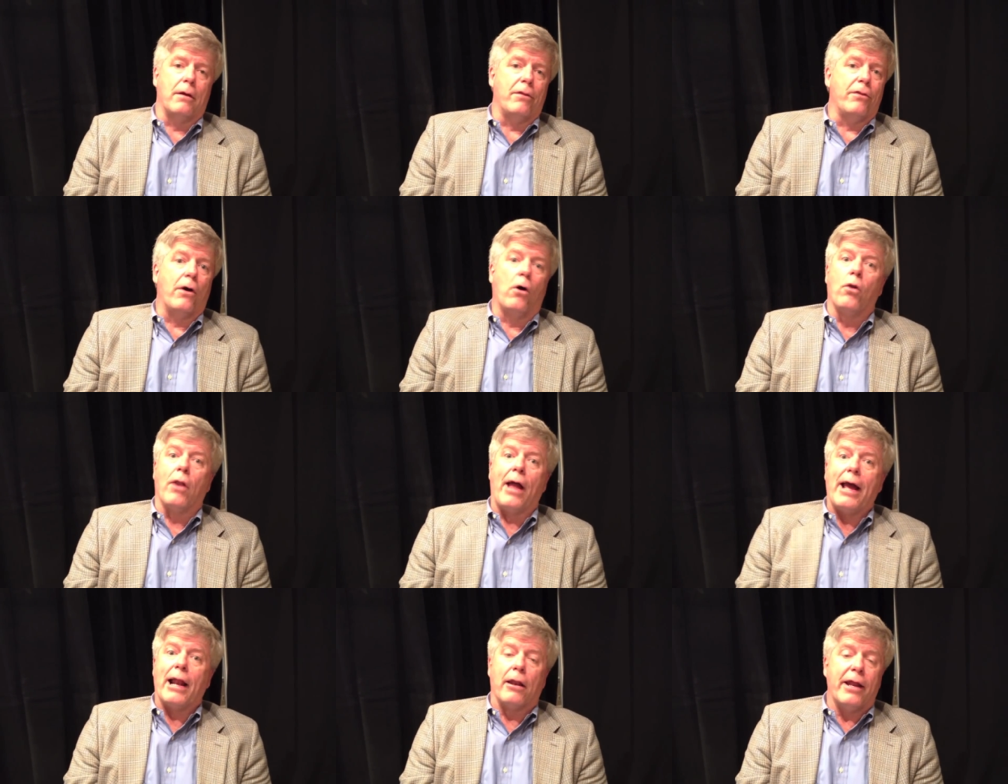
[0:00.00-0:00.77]
the whole
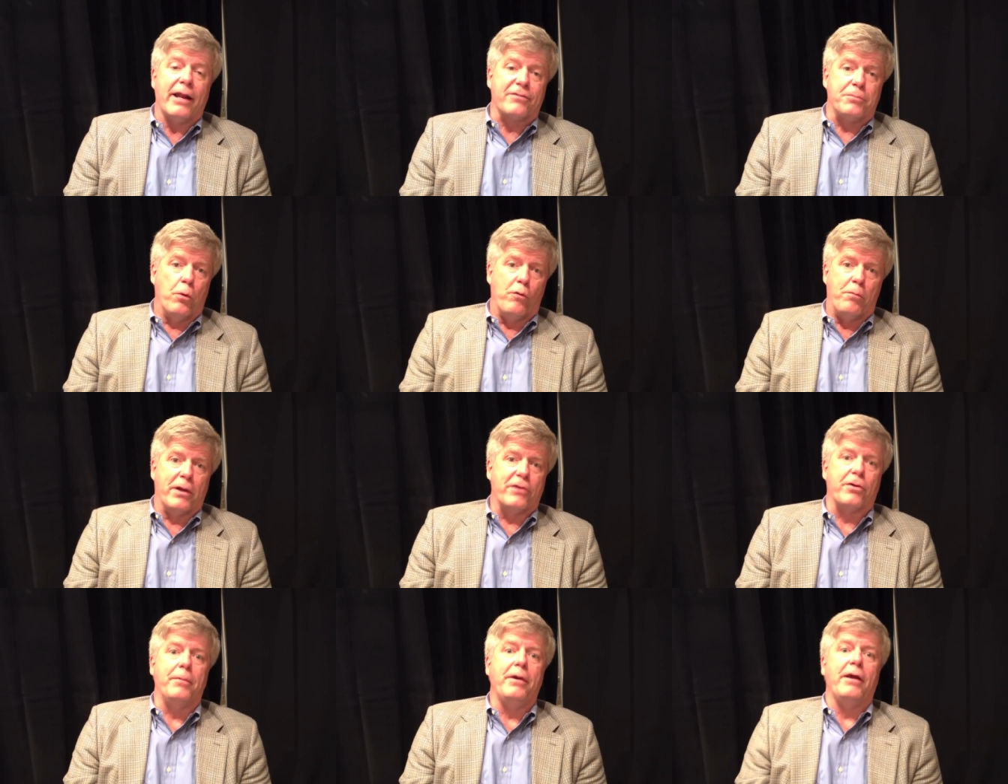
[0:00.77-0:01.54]
analytics
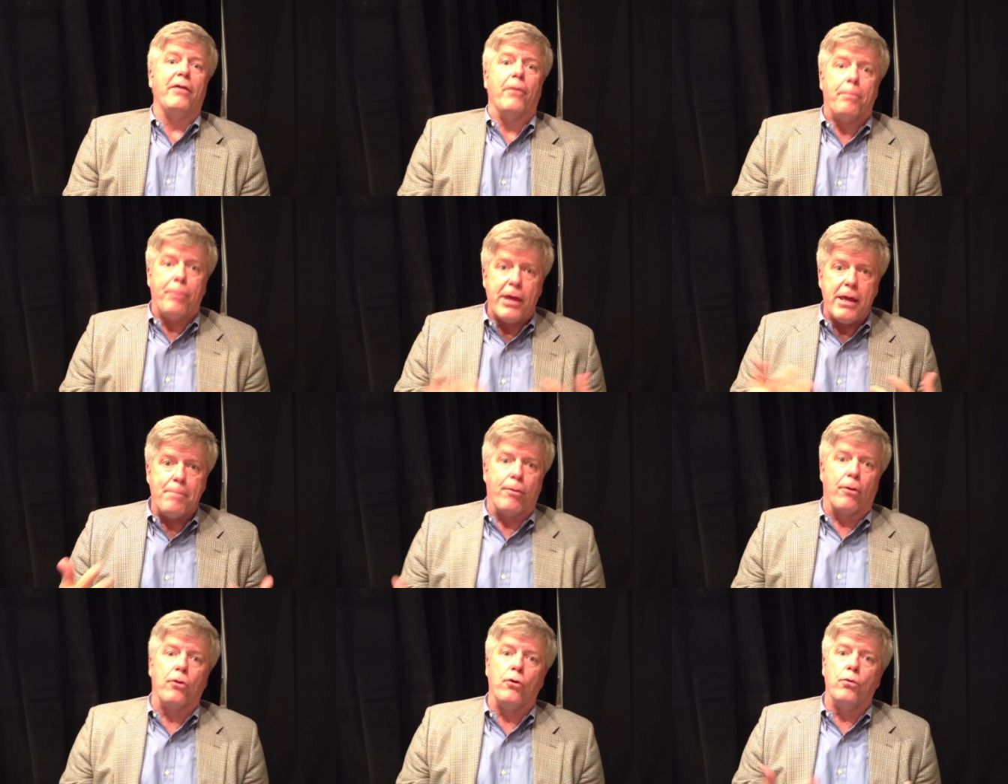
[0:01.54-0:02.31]
movement to me, the
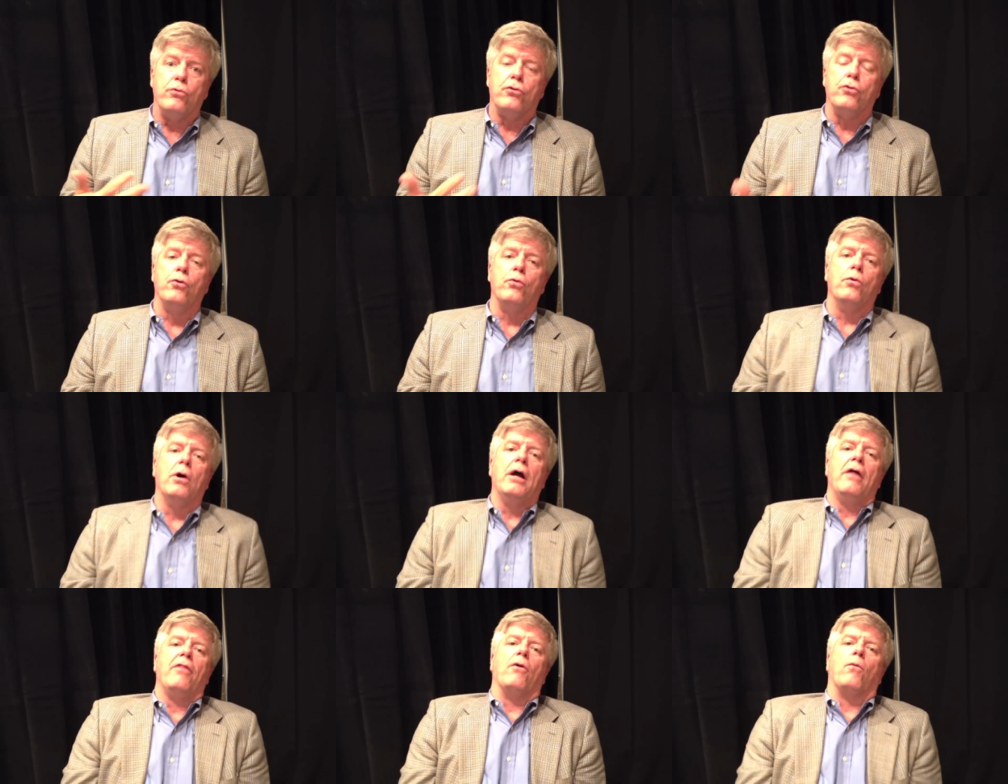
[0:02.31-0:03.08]
people who do
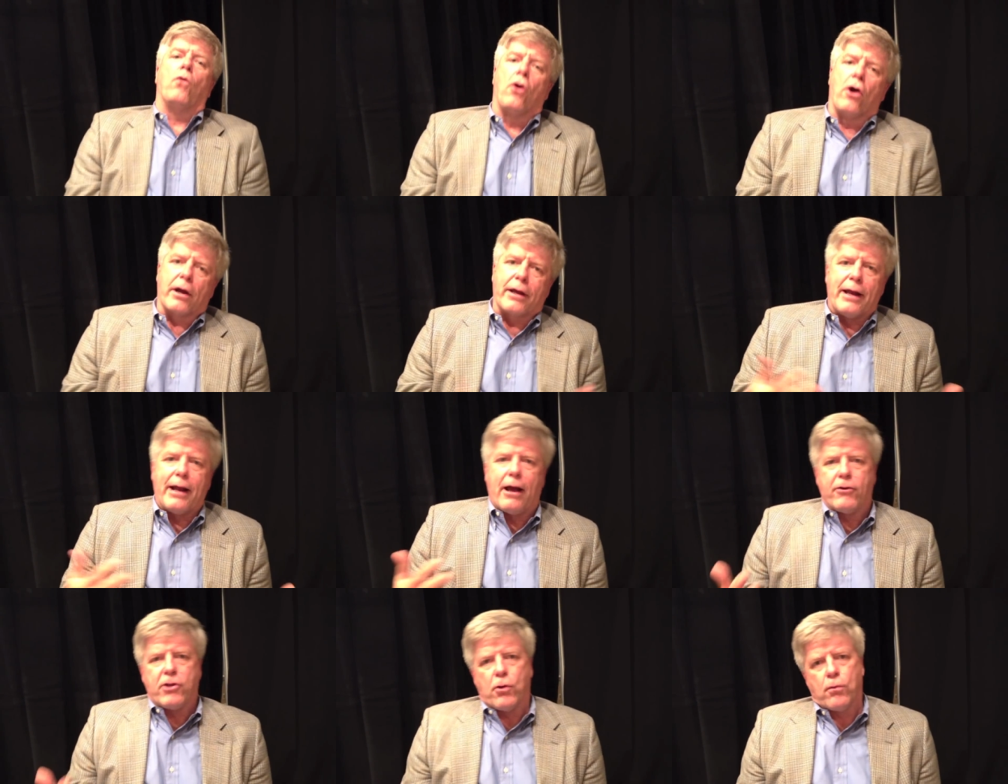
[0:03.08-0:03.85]
the work and
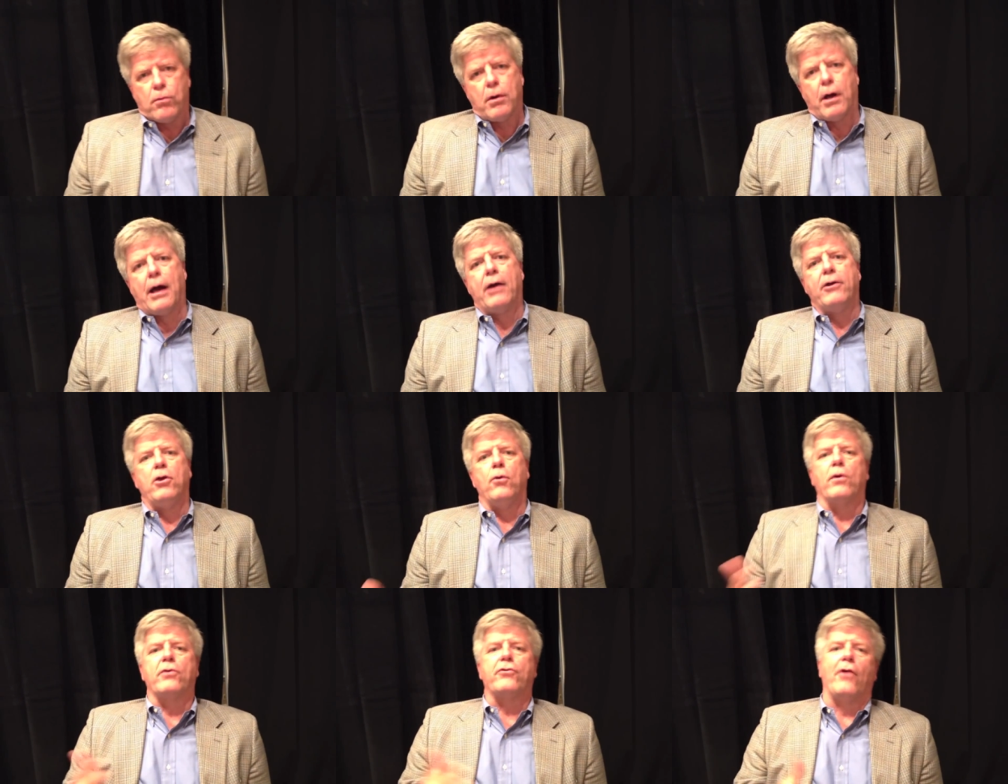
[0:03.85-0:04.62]
how
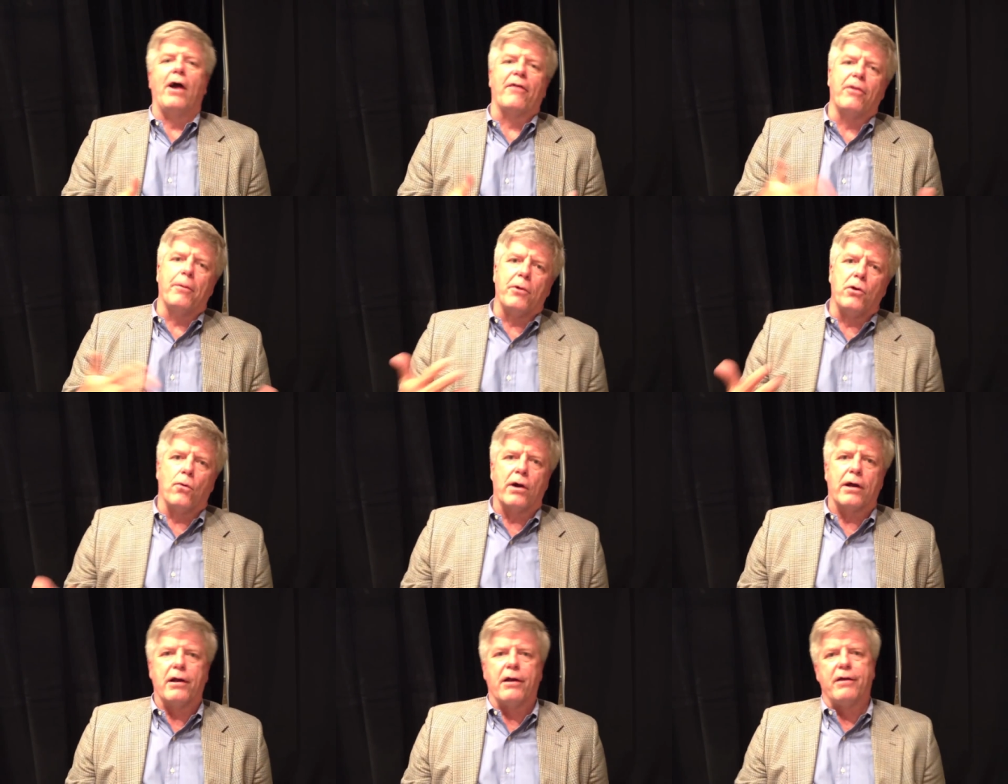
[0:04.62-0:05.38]
you attract them and
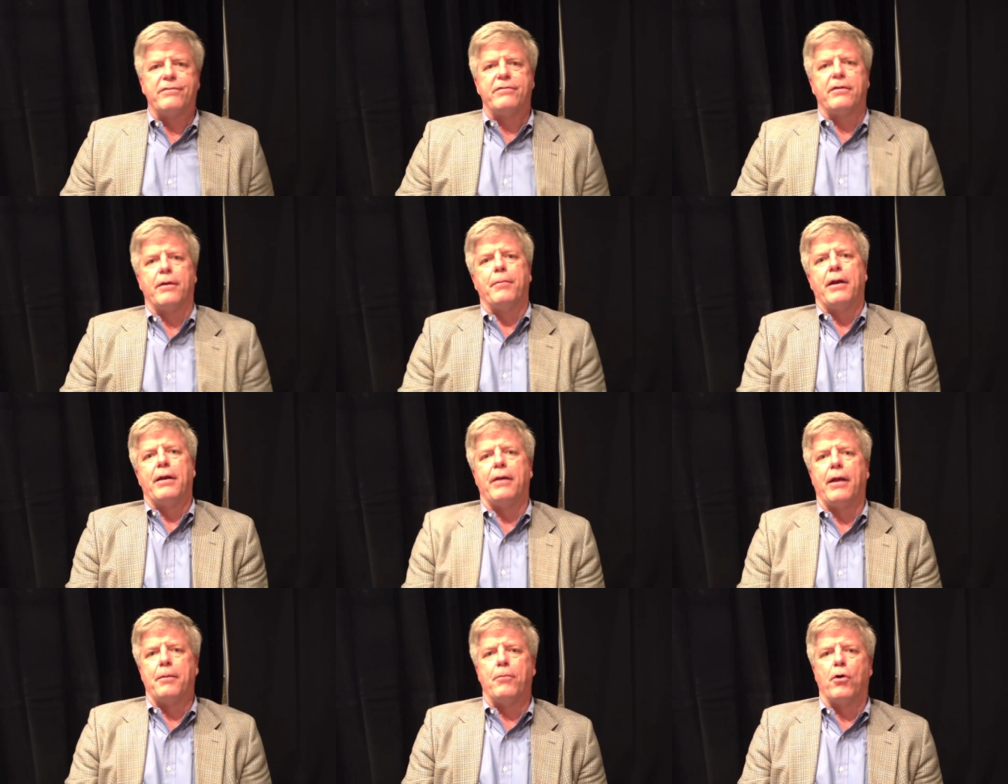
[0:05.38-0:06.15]
organize them
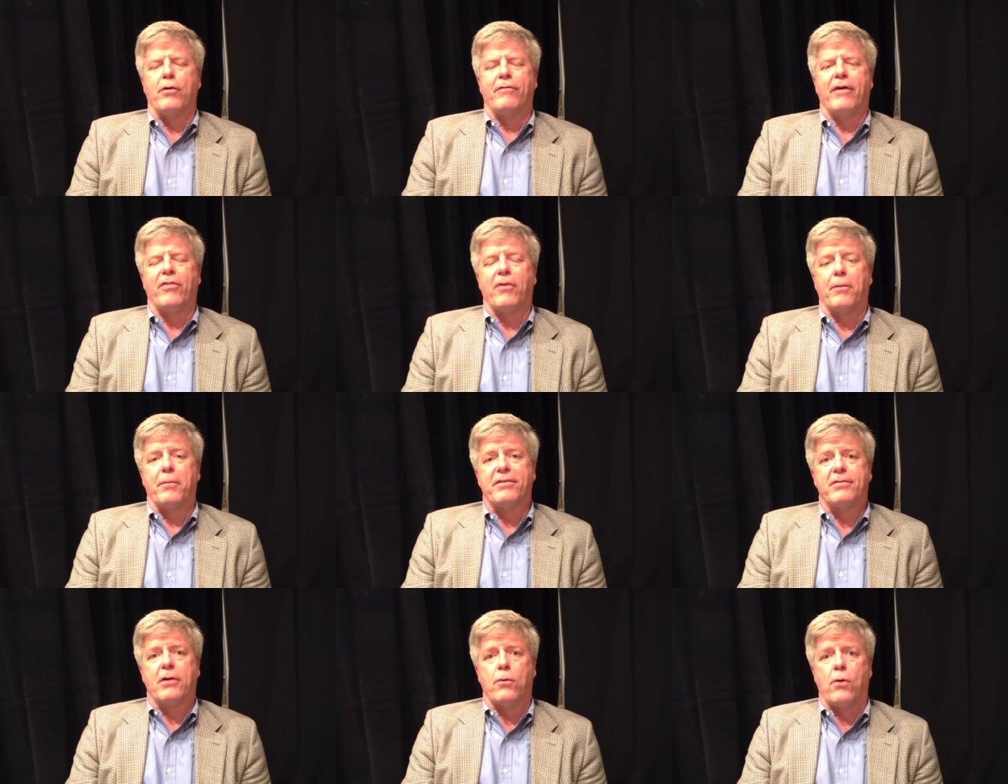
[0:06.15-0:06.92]
and motivate them
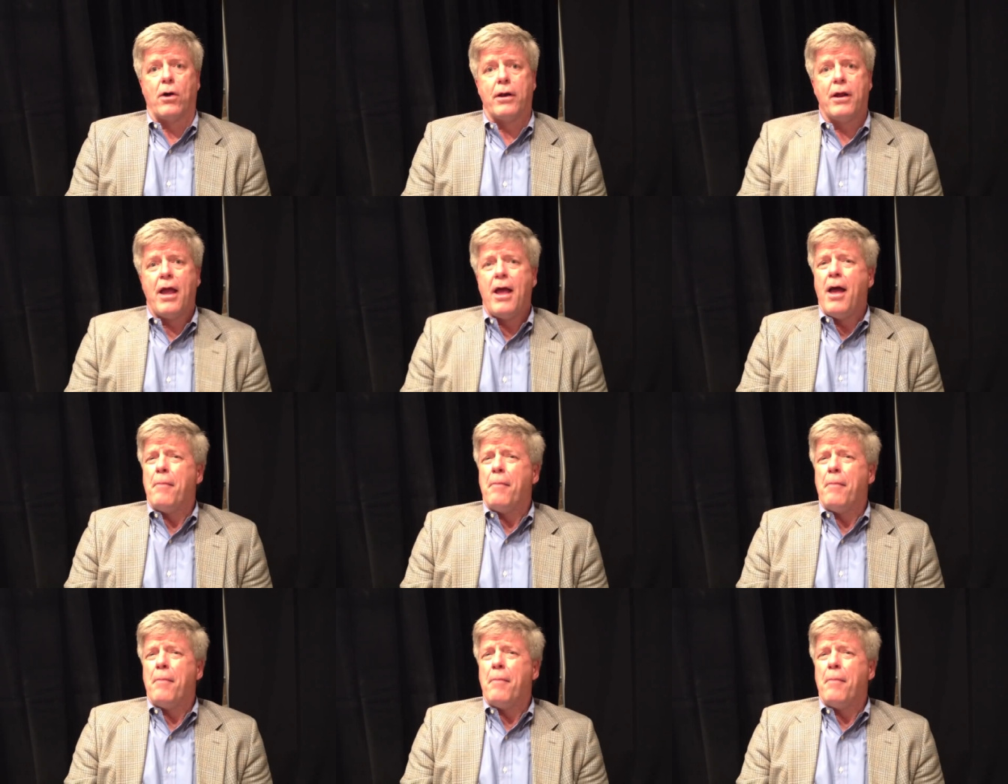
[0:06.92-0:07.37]
and so on.